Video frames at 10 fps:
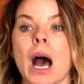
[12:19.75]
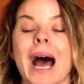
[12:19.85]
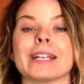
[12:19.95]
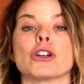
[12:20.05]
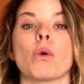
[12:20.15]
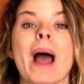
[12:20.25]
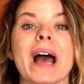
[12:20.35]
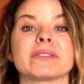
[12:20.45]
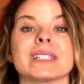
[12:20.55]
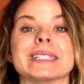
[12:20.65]
I don't
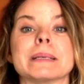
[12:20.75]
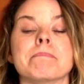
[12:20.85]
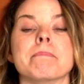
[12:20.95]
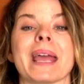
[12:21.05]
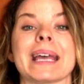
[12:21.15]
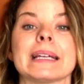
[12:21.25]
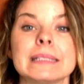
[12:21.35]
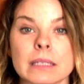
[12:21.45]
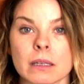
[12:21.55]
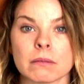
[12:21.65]
have to
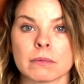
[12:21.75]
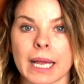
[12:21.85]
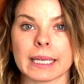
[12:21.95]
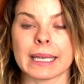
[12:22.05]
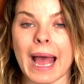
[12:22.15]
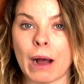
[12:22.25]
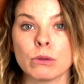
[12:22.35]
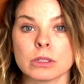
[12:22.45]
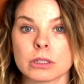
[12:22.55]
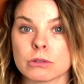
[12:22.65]
demand that he
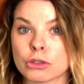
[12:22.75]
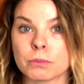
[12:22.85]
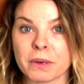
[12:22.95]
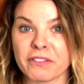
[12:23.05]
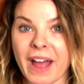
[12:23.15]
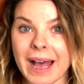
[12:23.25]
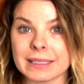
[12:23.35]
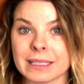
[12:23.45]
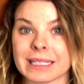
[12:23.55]
outs super fast.